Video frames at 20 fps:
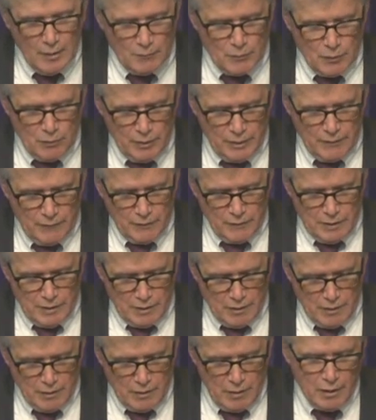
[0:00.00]
But whatever
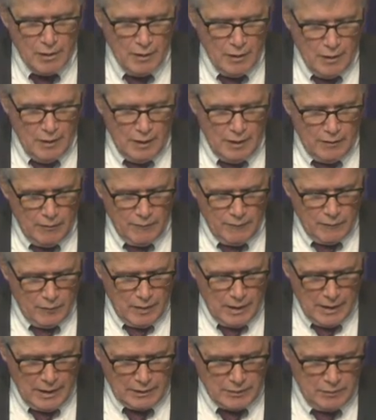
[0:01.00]
they are, however
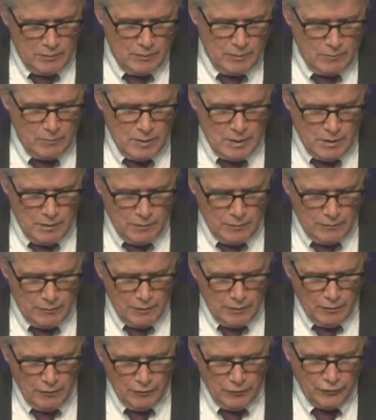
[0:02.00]
accurate we know
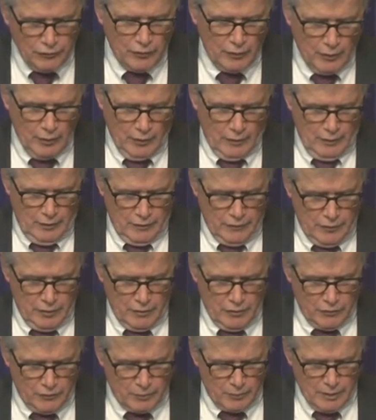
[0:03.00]
those,
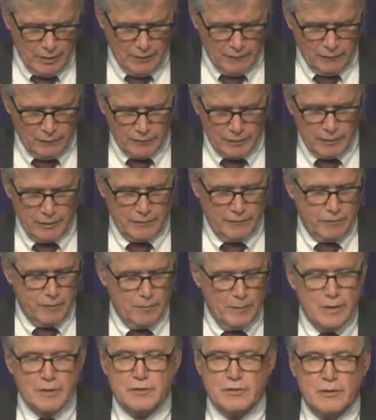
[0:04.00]
we have little
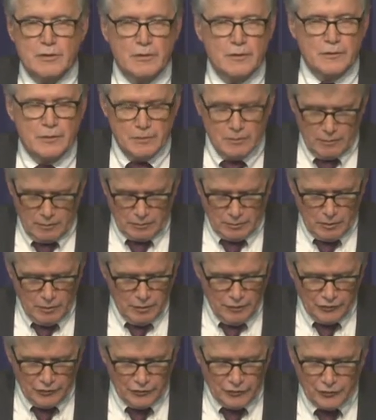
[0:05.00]
information on their
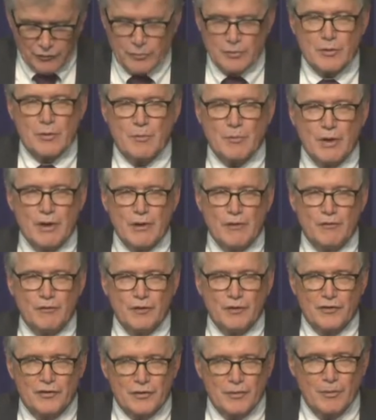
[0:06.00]
causes or their
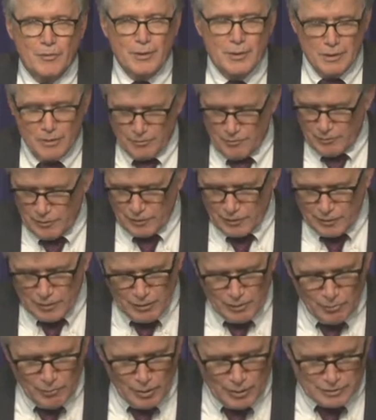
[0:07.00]
benefits, so we don't really
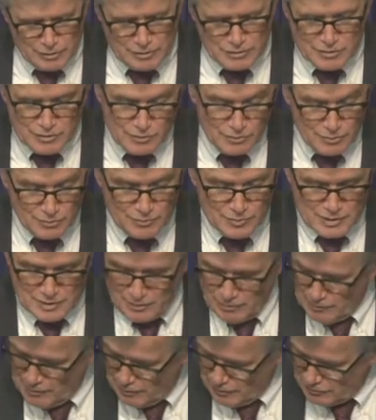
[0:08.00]
know what to do.
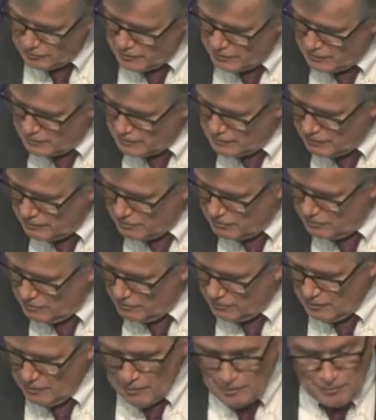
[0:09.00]
So I'll try to tell you
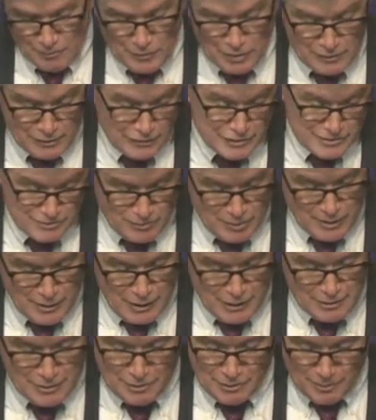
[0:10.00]
at least what
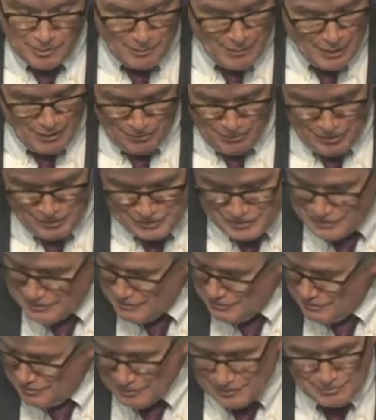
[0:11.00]
I know about what to
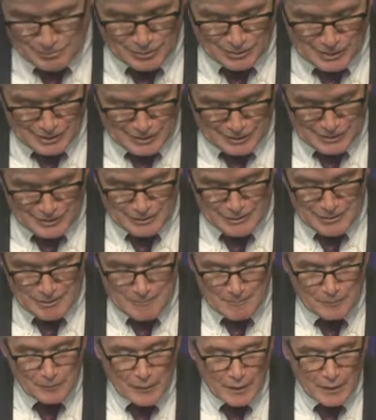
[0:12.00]
do, and we'll get there.